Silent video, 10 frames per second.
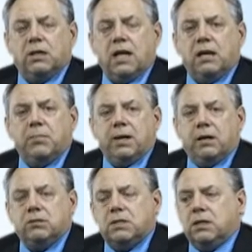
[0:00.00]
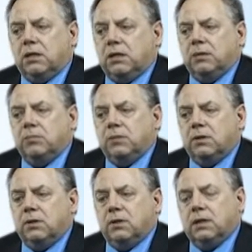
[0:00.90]
a lot about
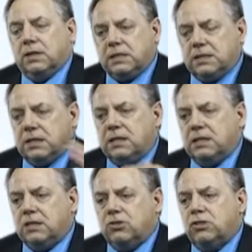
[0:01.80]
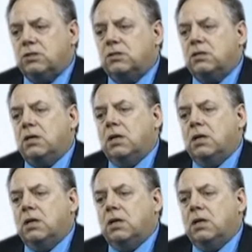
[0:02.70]
the existing conditions,